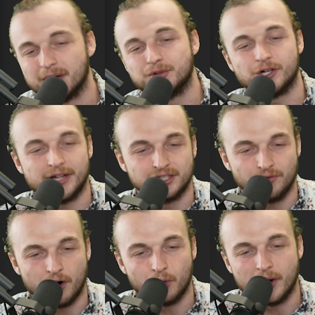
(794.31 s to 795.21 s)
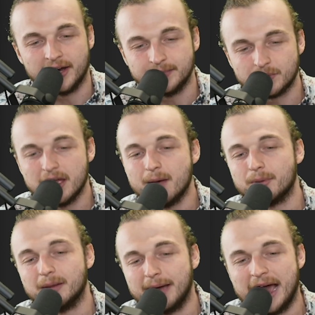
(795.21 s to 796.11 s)
I'm sure that's far away,
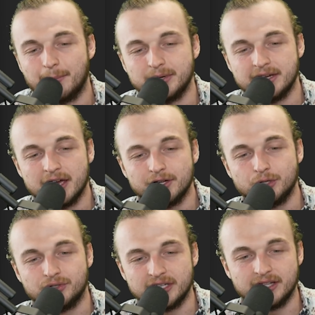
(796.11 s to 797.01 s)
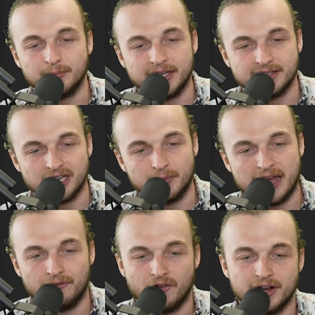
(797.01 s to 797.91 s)
but I'm happy to see them get some of
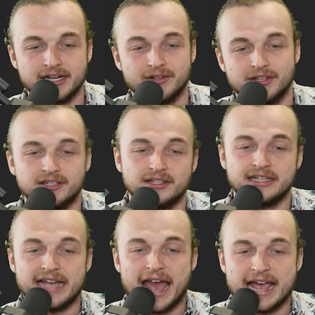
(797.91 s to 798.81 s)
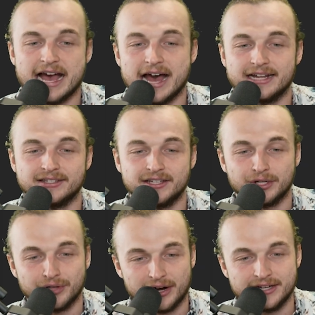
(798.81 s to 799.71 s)
that funding. And this is in the AI and
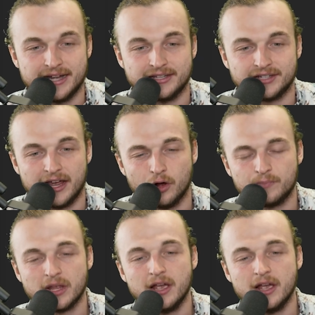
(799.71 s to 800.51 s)
Singularity Net scale.